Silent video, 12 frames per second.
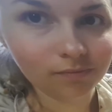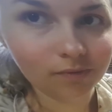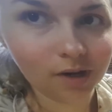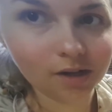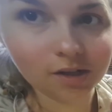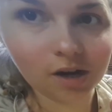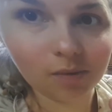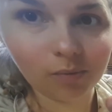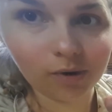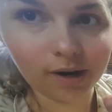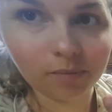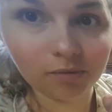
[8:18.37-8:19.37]
on top
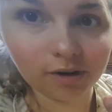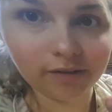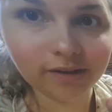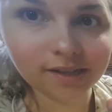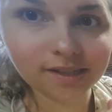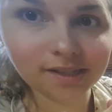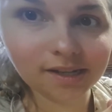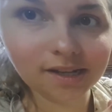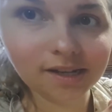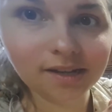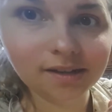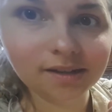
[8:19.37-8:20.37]
where I
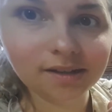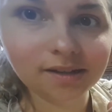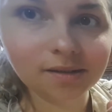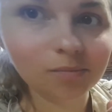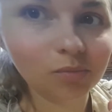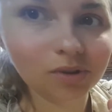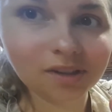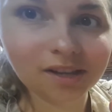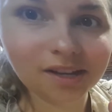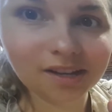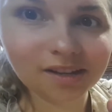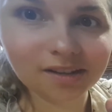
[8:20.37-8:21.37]
previously put the
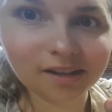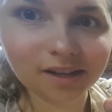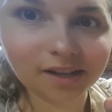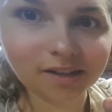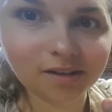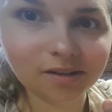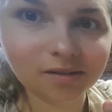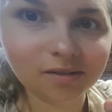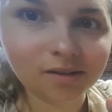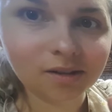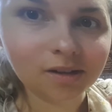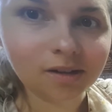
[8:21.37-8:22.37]
ink. Like I didn't
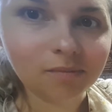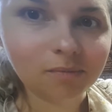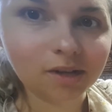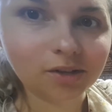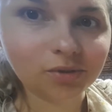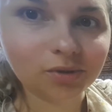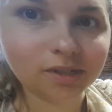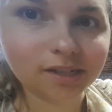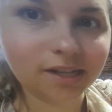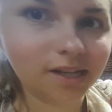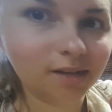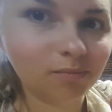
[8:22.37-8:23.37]
make sure to
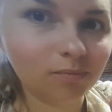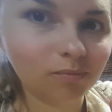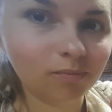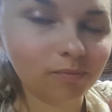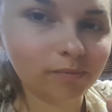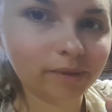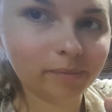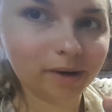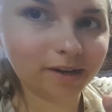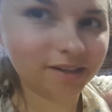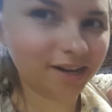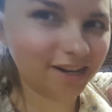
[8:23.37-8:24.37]
keep the
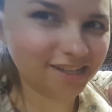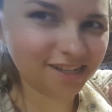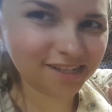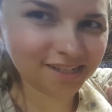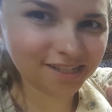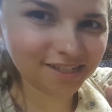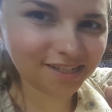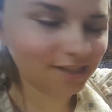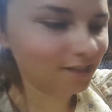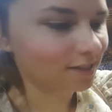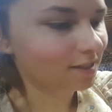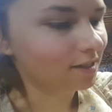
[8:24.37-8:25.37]
part that I didn't
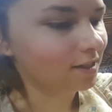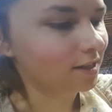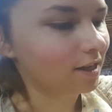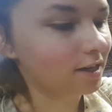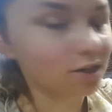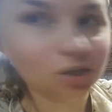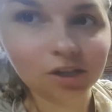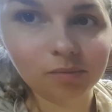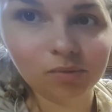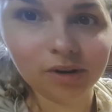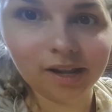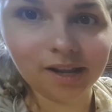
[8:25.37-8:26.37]
initially
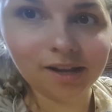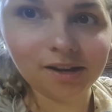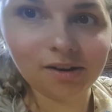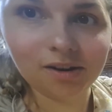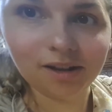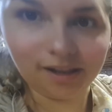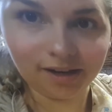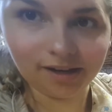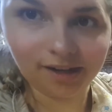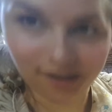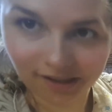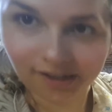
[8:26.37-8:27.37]
put ink on
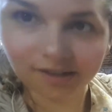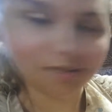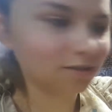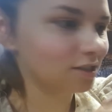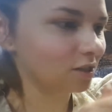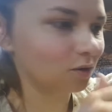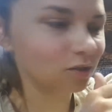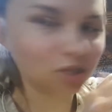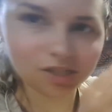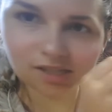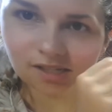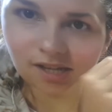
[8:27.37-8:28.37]
clean. So it's
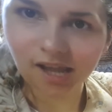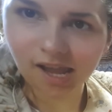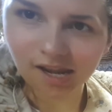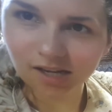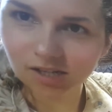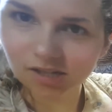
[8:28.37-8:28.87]
just inked